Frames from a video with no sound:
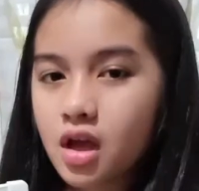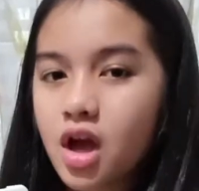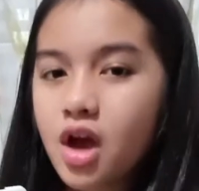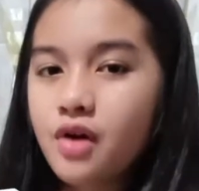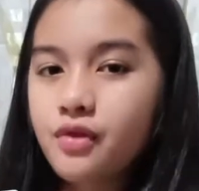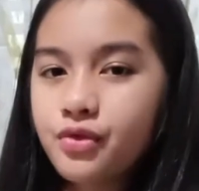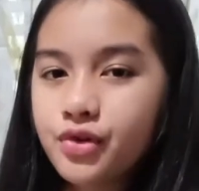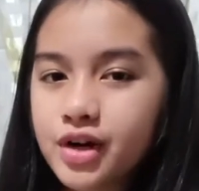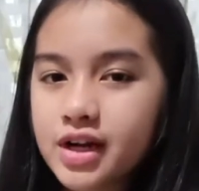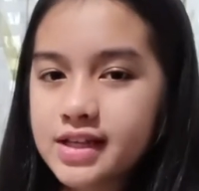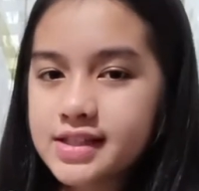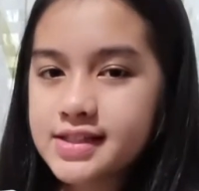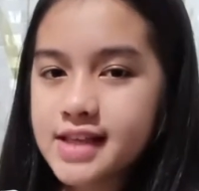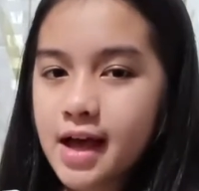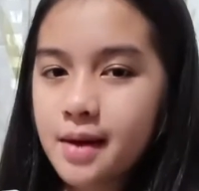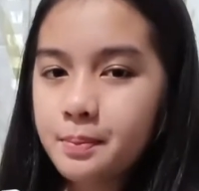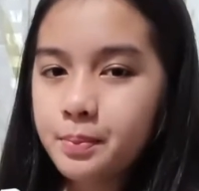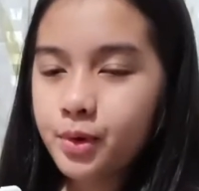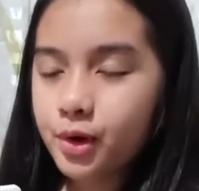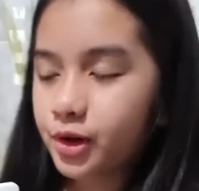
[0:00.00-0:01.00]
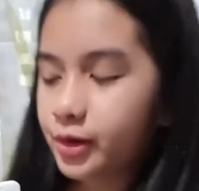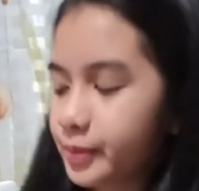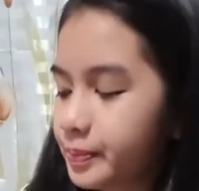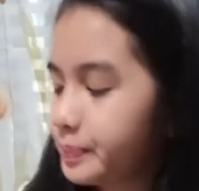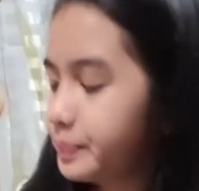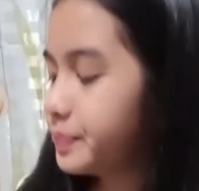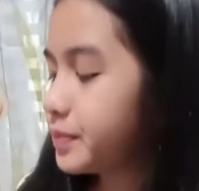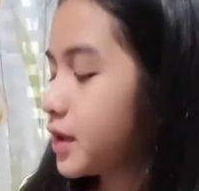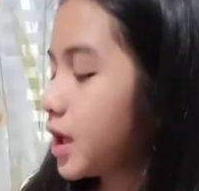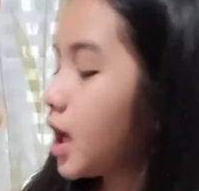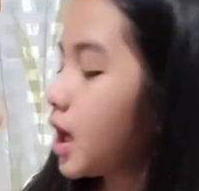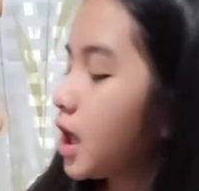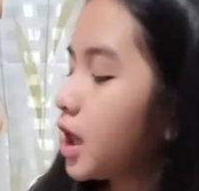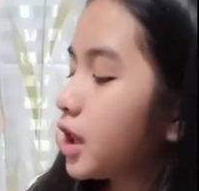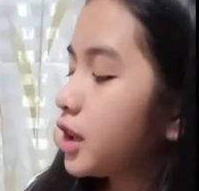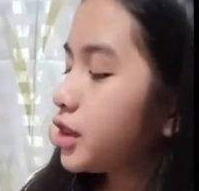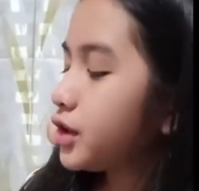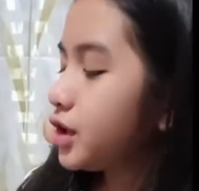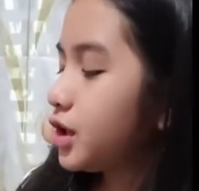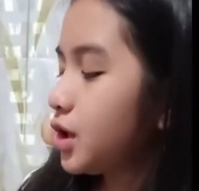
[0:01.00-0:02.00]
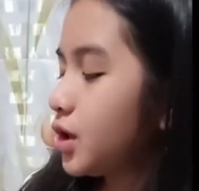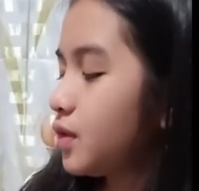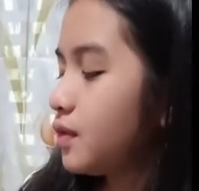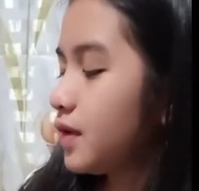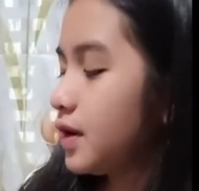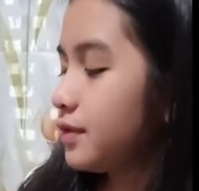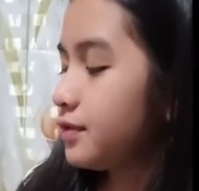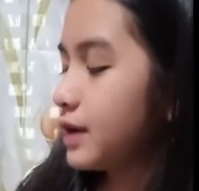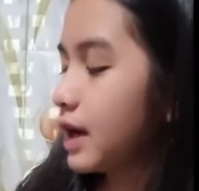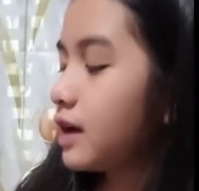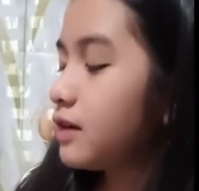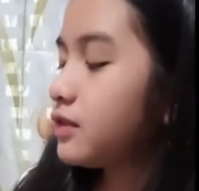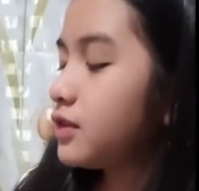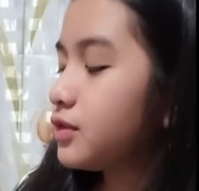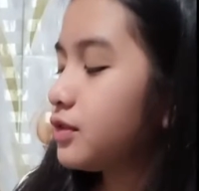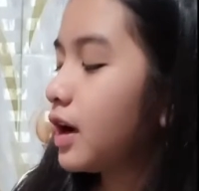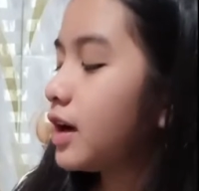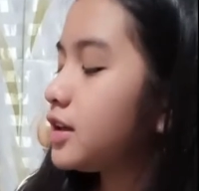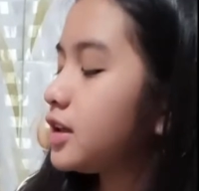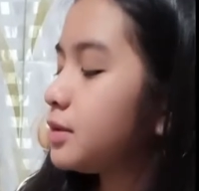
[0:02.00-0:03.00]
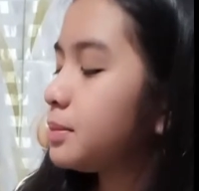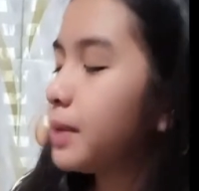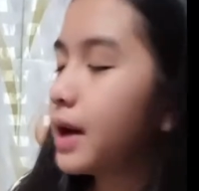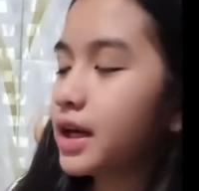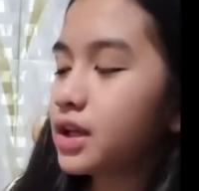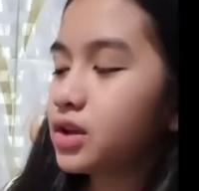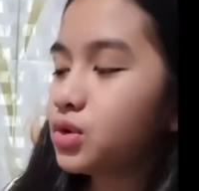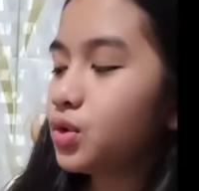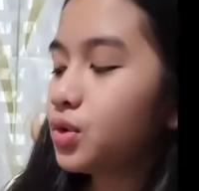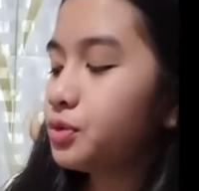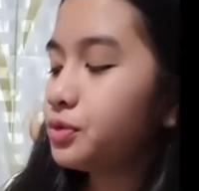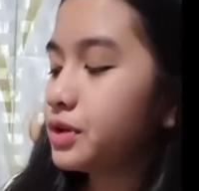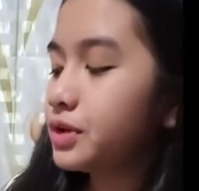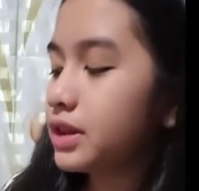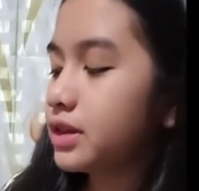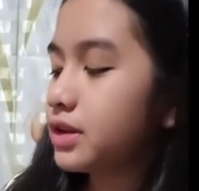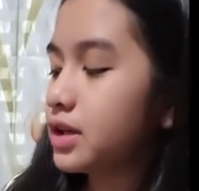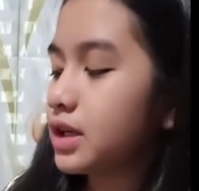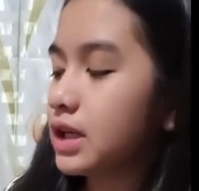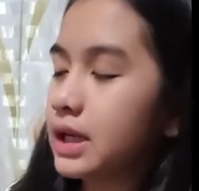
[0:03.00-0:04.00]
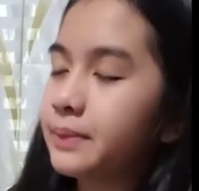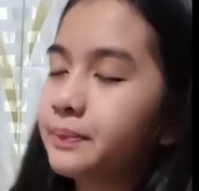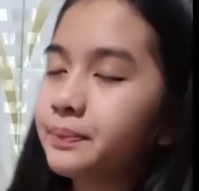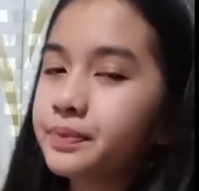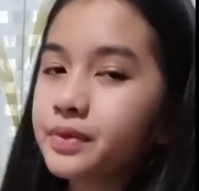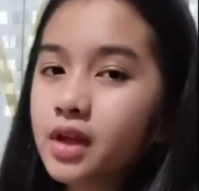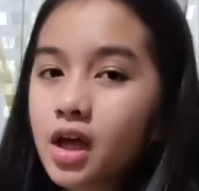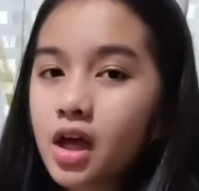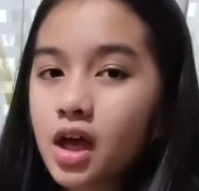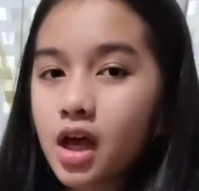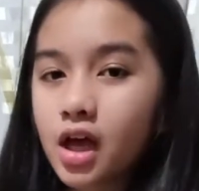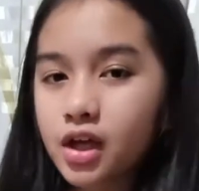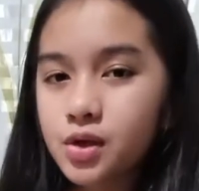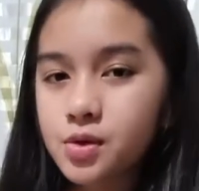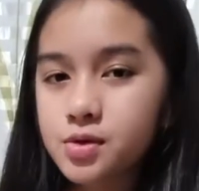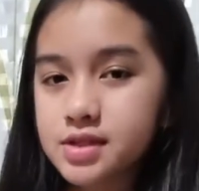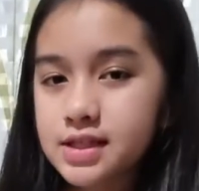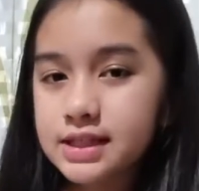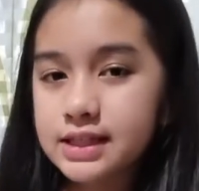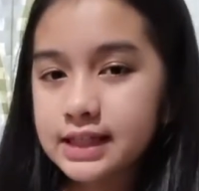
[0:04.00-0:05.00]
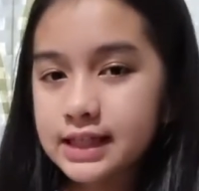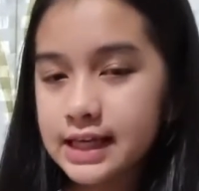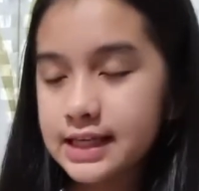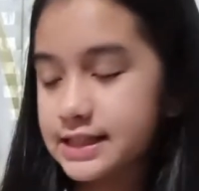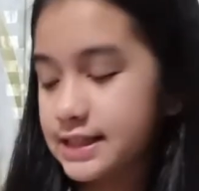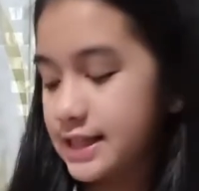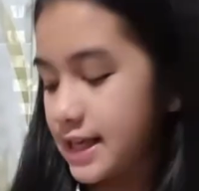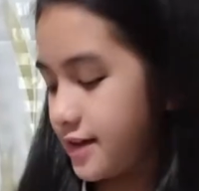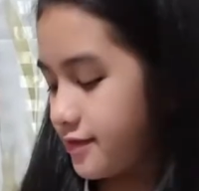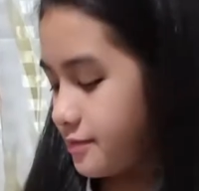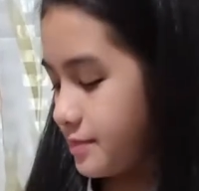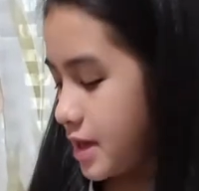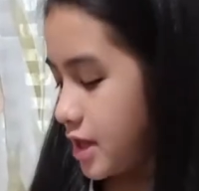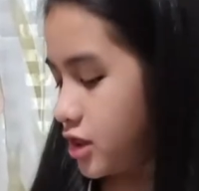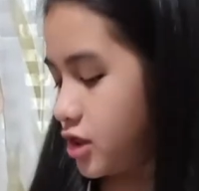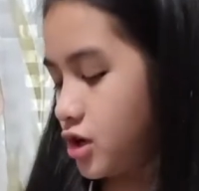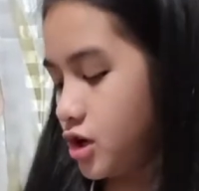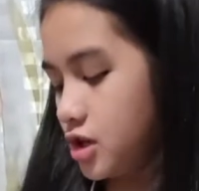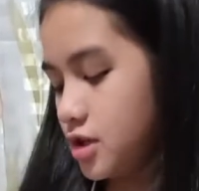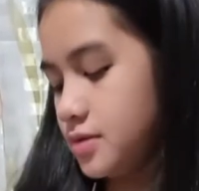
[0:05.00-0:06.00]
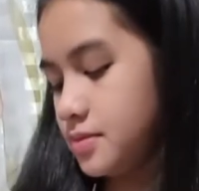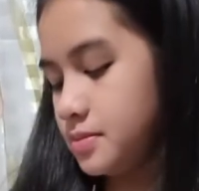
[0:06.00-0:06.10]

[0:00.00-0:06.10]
For example, 3 over 5 divided by 2 over 3. Using the KCF method,